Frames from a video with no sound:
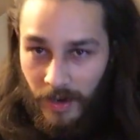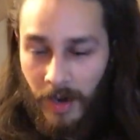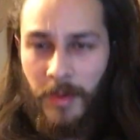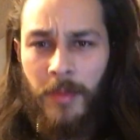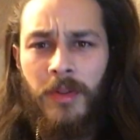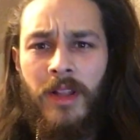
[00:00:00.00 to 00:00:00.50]
I
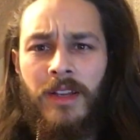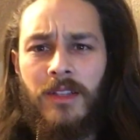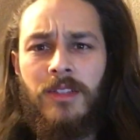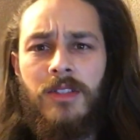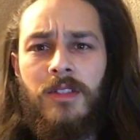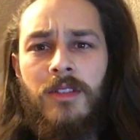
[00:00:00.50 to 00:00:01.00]
remember like
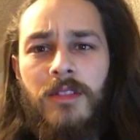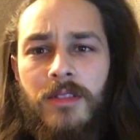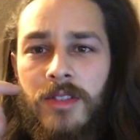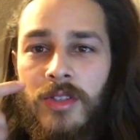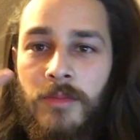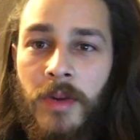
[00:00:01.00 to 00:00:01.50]

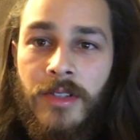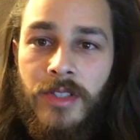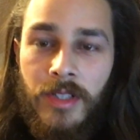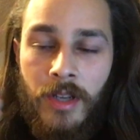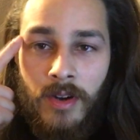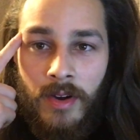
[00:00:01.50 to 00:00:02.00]
2 months
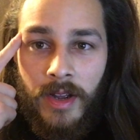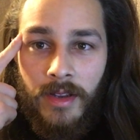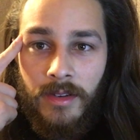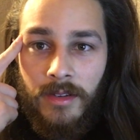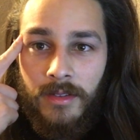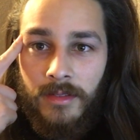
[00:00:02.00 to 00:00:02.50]
ago,
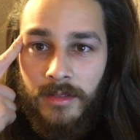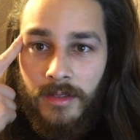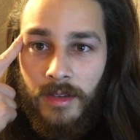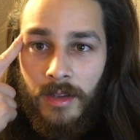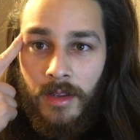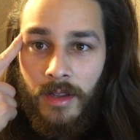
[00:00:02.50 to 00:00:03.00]

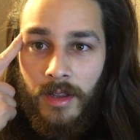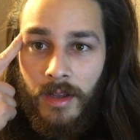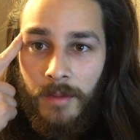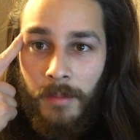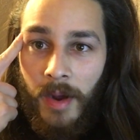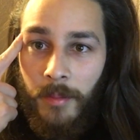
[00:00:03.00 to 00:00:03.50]

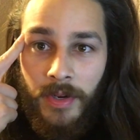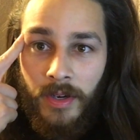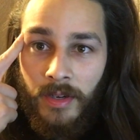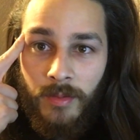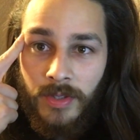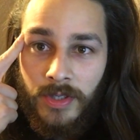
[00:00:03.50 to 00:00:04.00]
my
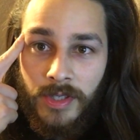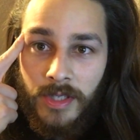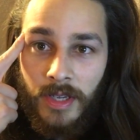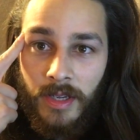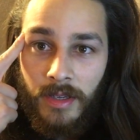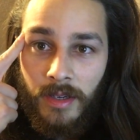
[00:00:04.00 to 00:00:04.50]
beard was just
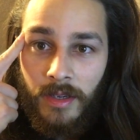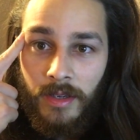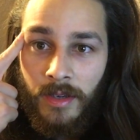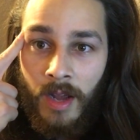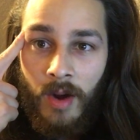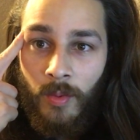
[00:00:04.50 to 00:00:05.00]
like
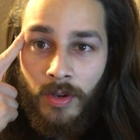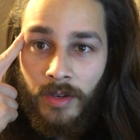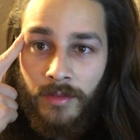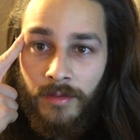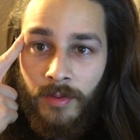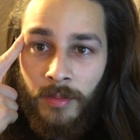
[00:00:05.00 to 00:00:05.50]
not
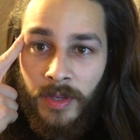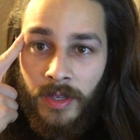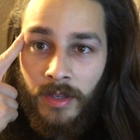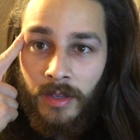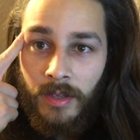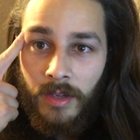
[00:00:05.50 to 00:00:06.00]
working for
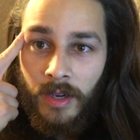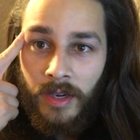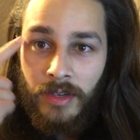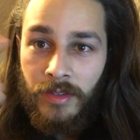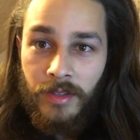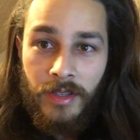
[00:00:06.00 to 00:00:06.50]
me. I
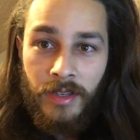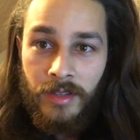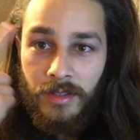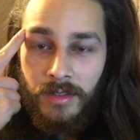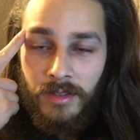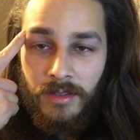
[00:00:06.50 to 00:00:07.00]
couldn't get
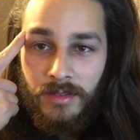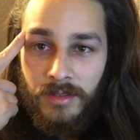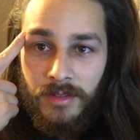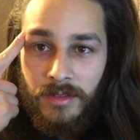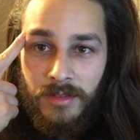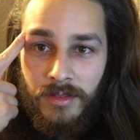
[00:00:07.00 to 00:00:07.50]
it
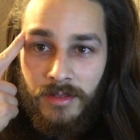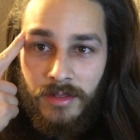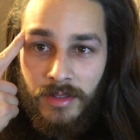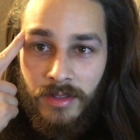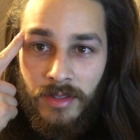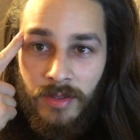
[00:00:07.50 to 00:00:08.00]

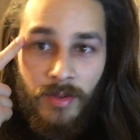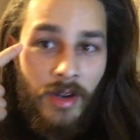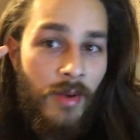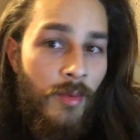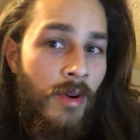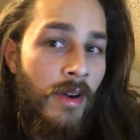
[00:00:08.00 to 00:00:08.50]
to do what
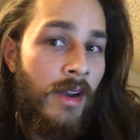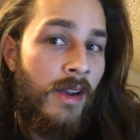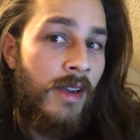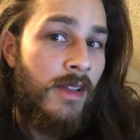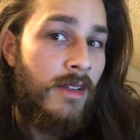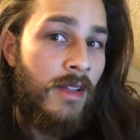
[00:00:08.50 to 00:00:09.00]
I wanted.
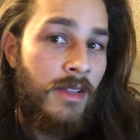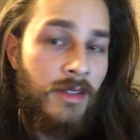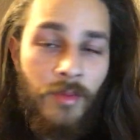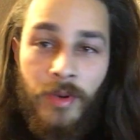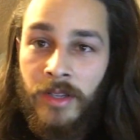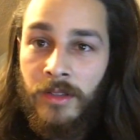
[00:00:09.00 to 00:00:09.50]
I didn't like
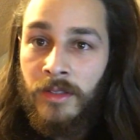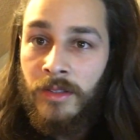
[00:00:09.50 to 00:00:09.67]
the way it